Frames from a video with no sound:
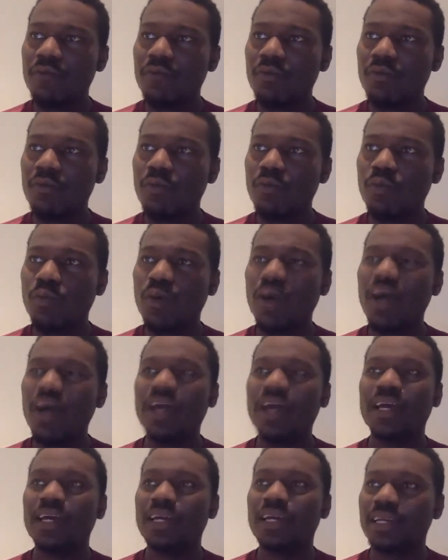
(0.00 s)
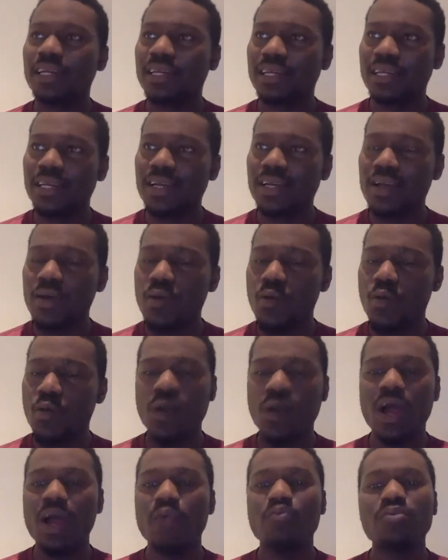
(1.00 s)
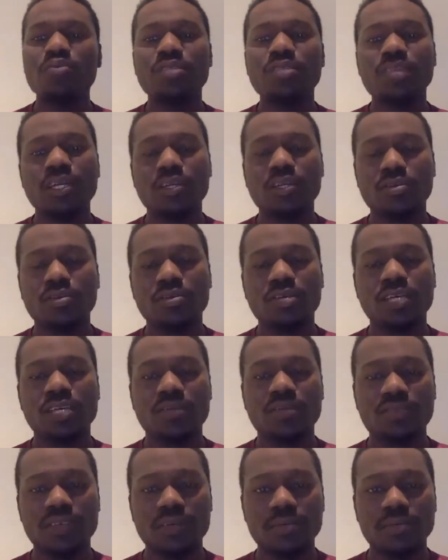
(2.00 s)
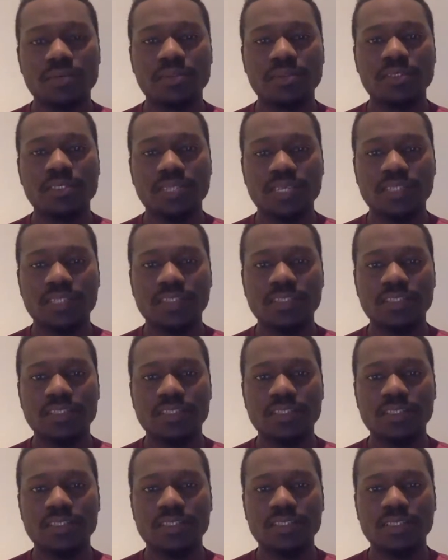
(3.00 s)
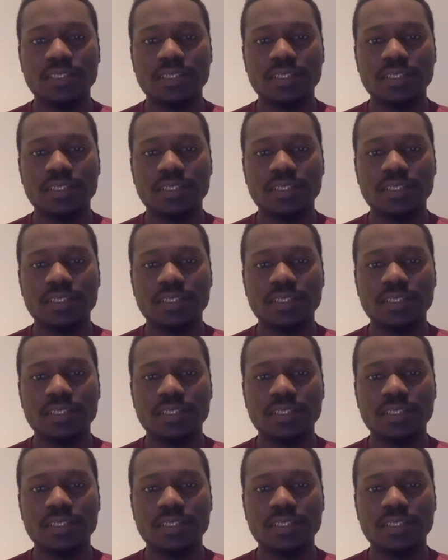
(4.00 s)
why would they not give them status?